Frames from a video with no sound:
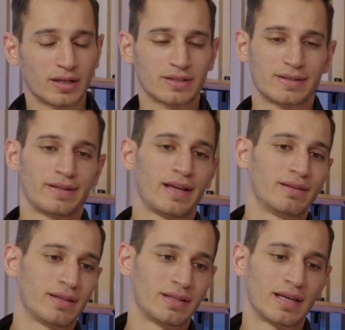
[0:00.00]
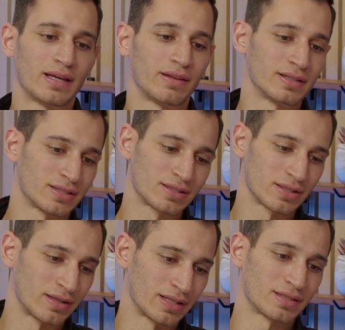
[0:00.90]
Because in the end of the day,
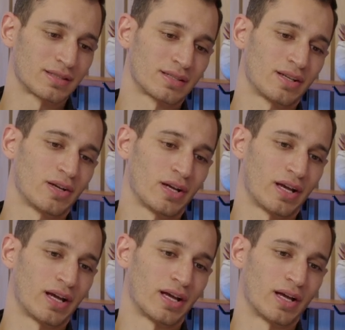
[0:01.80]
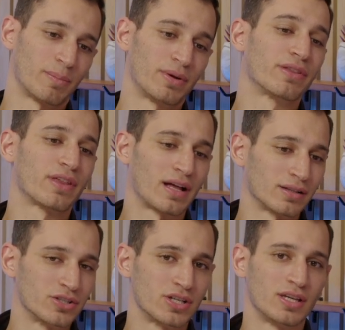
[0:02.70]
this
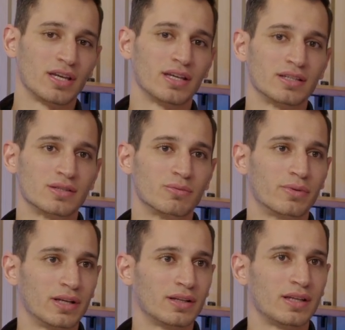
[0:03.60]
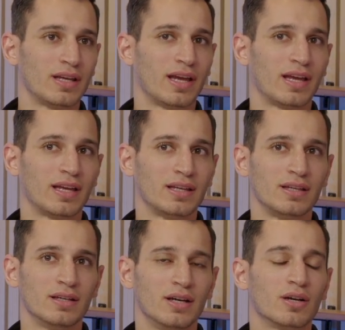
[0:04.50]
pathology is really
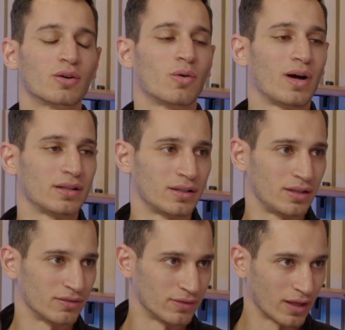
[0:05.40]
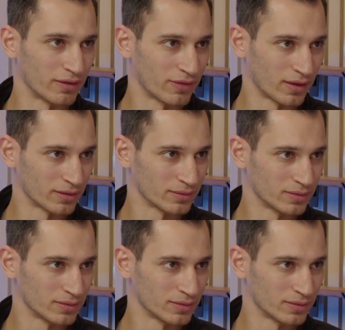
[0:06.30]
a quality of life thing.